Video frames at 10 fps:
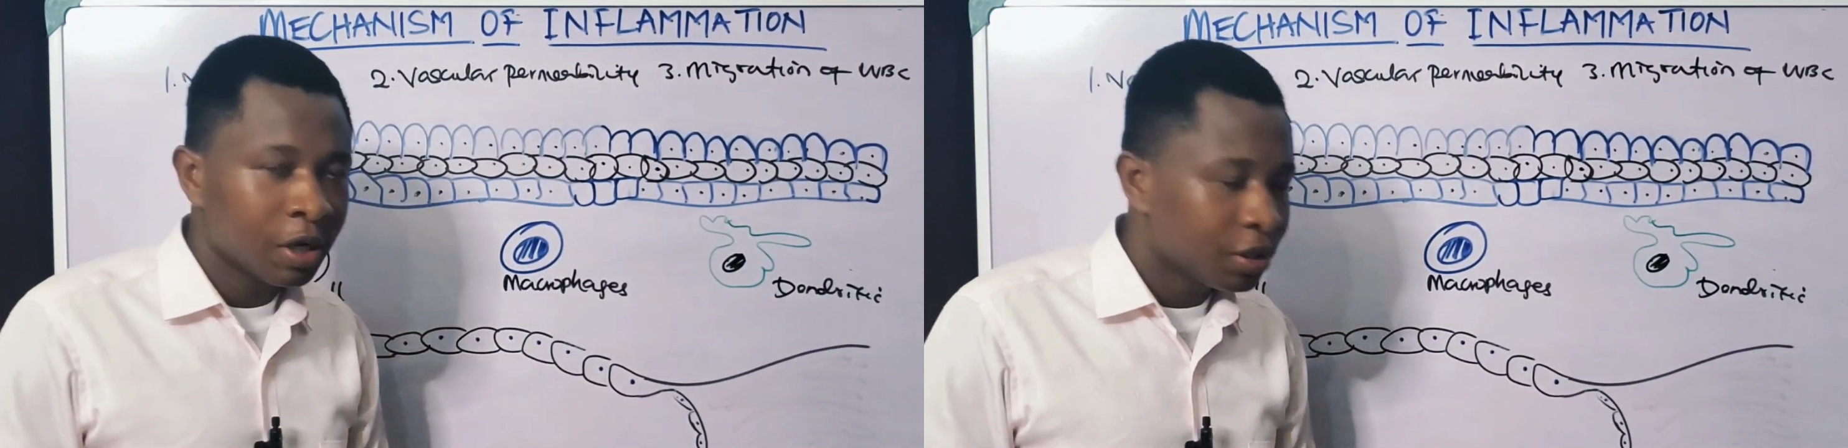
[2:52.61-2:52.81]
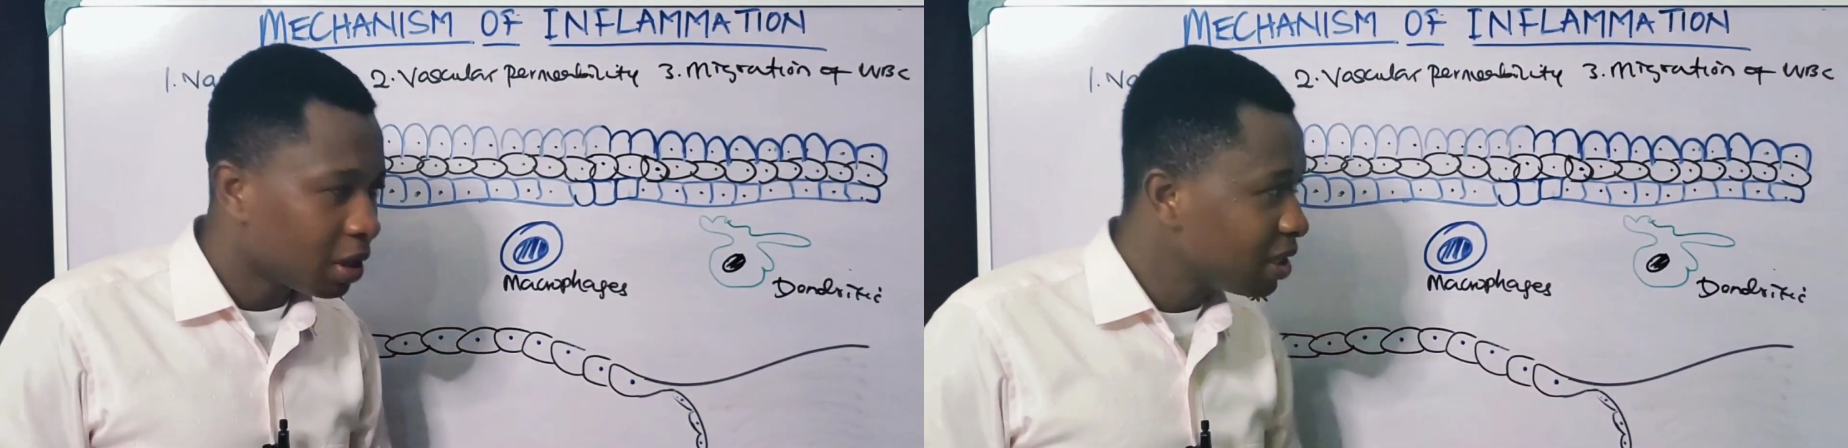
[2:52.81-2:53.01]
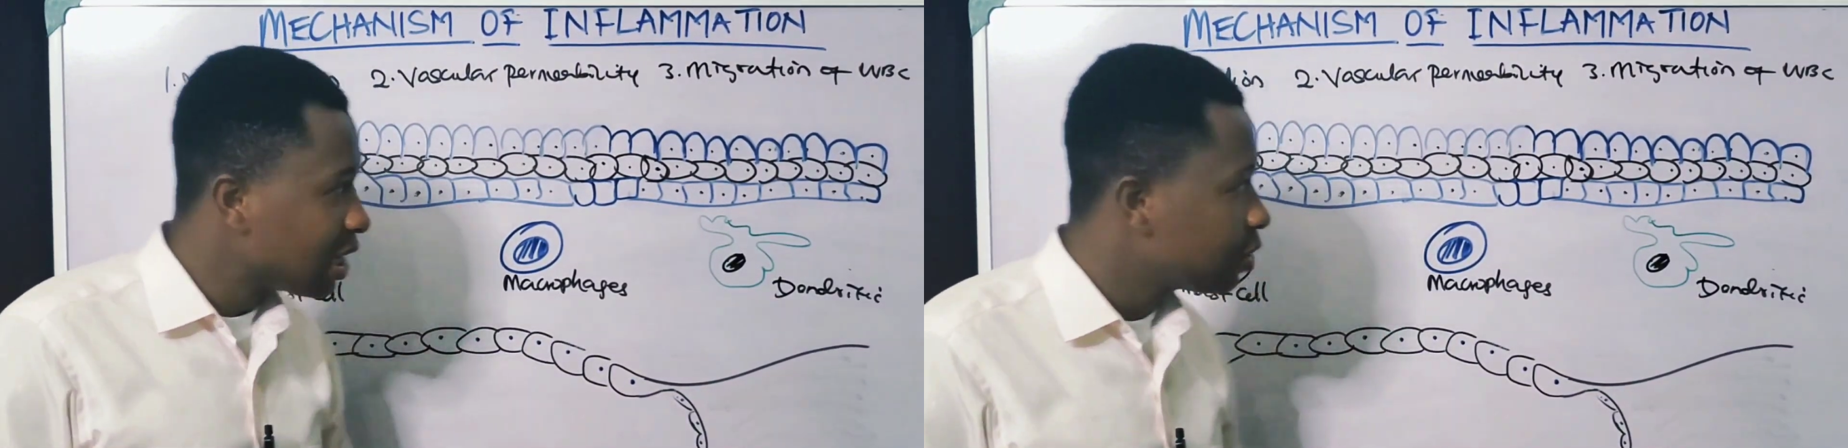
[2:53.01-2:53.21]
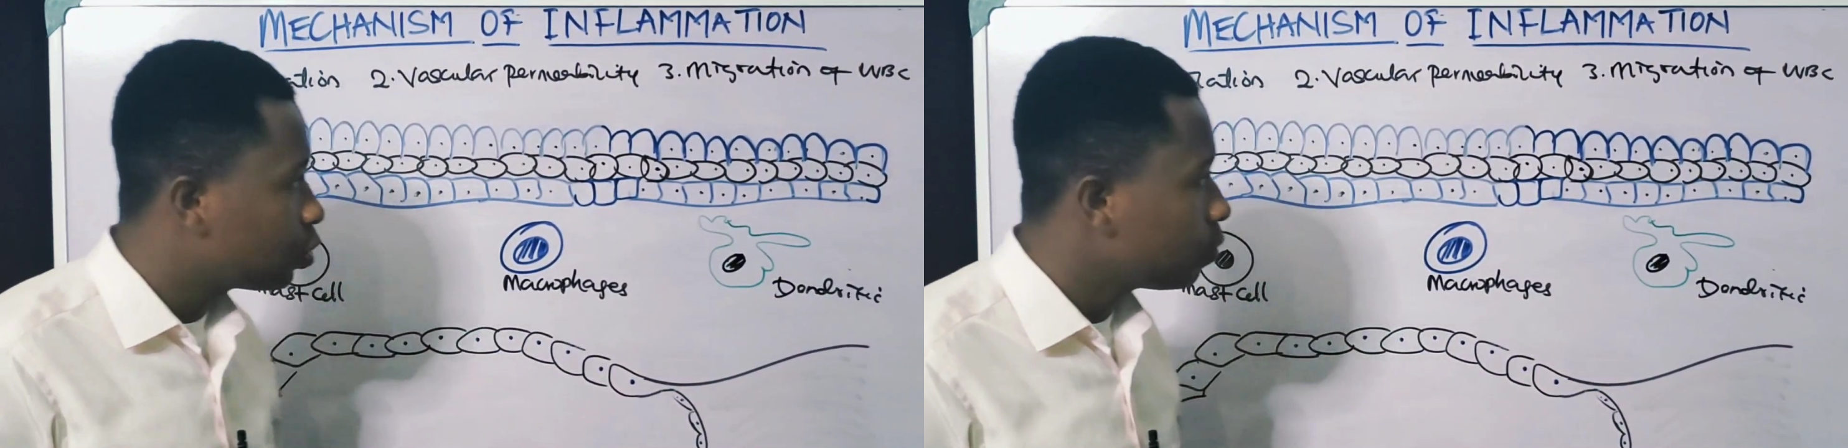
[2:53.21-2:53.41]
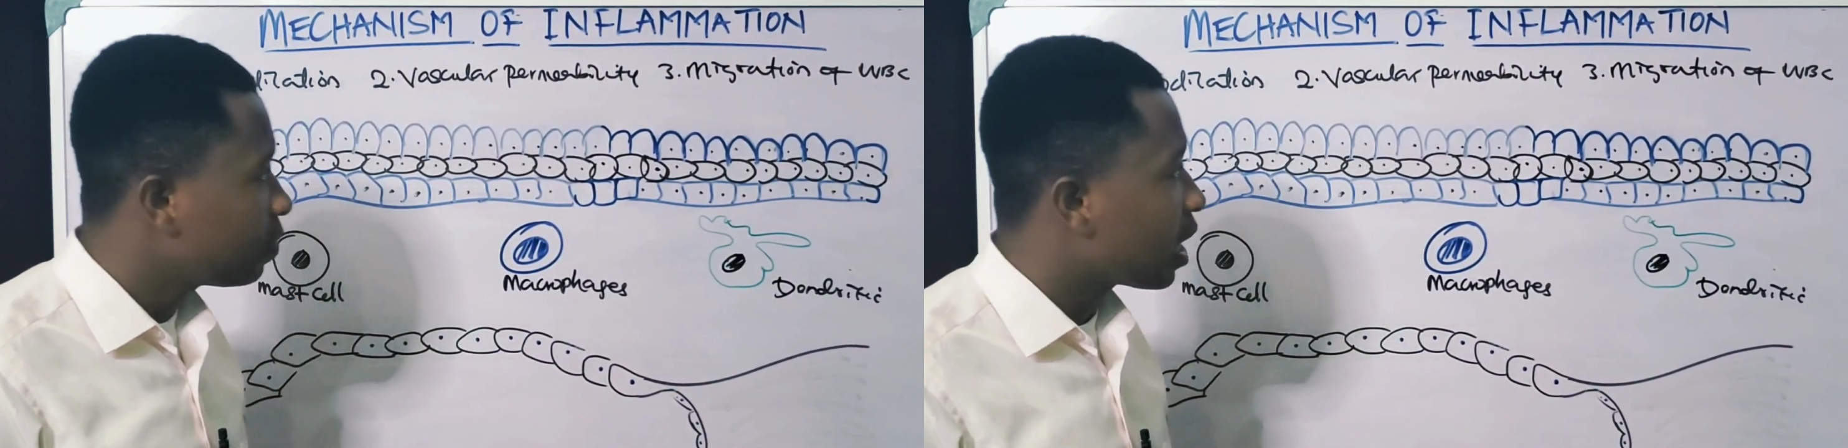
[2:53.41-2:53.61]
So let's
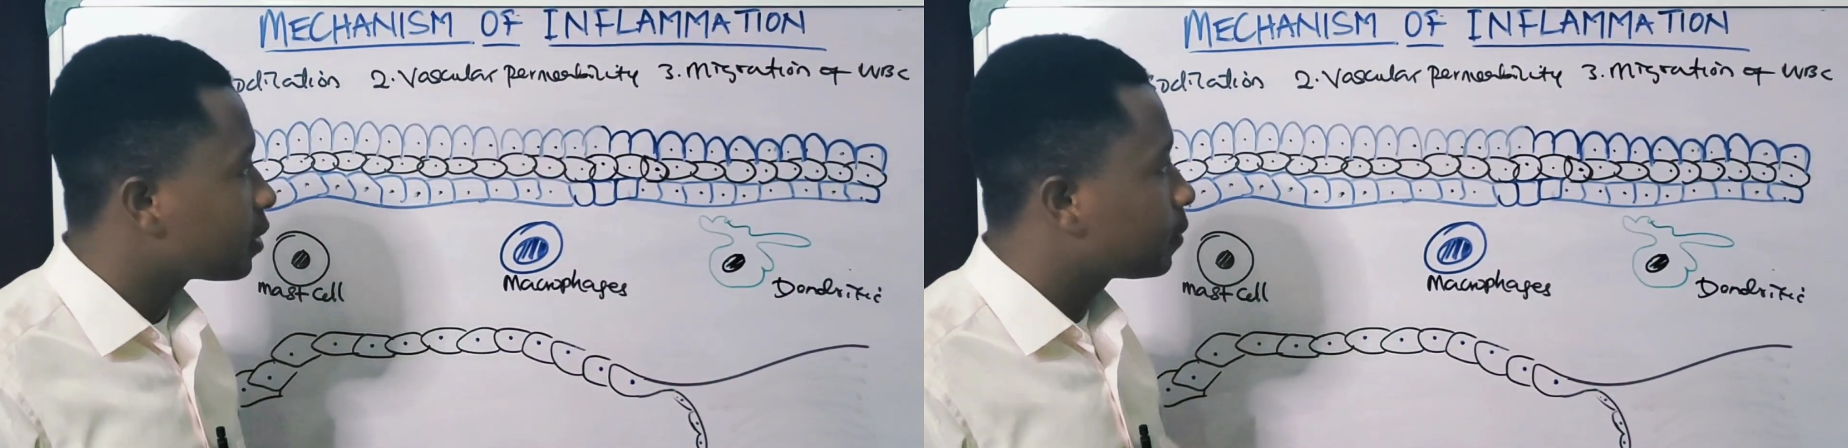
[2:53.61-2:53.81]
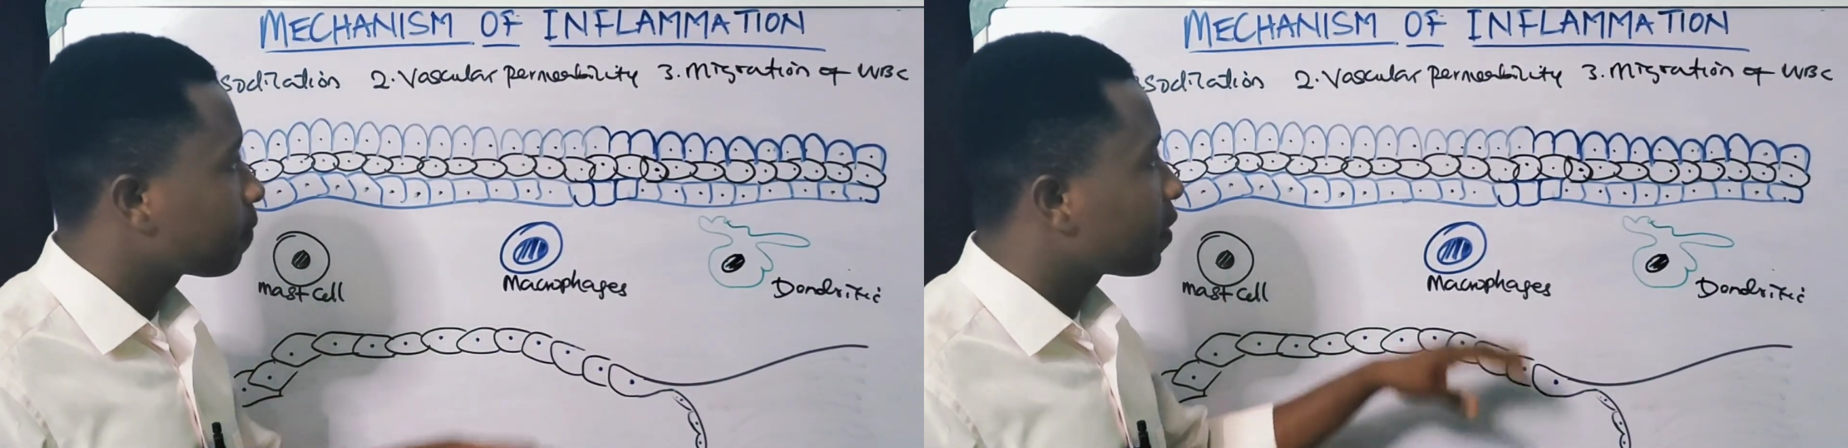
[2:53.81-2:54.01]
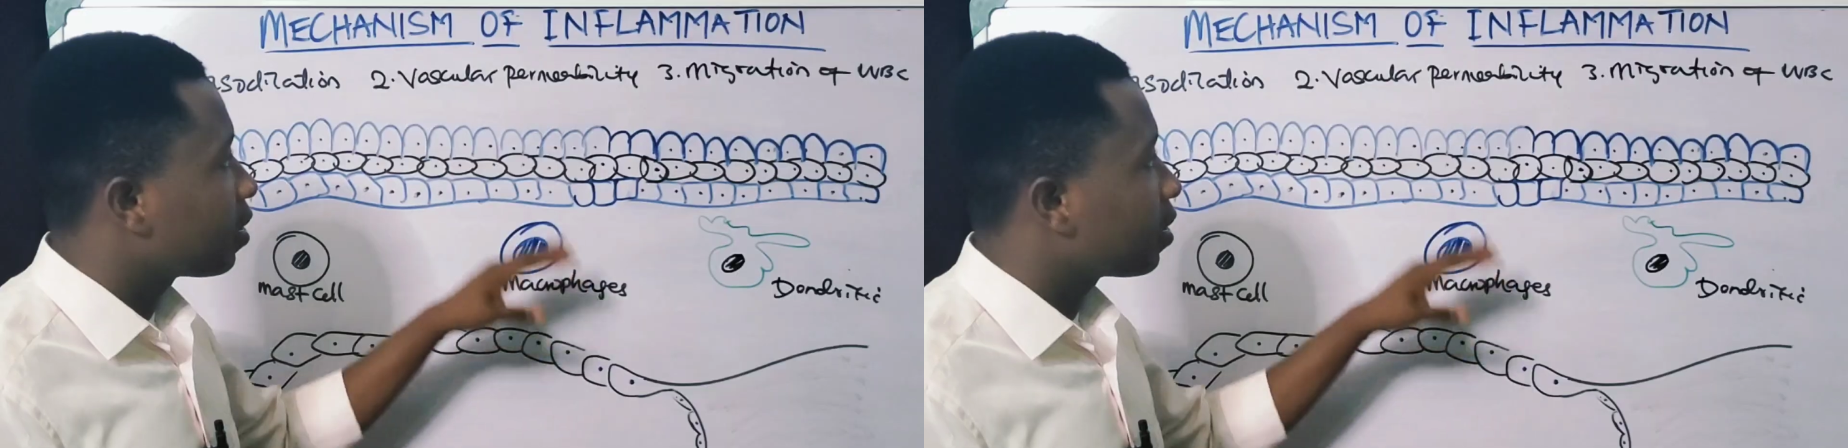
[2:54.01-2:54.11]
assume that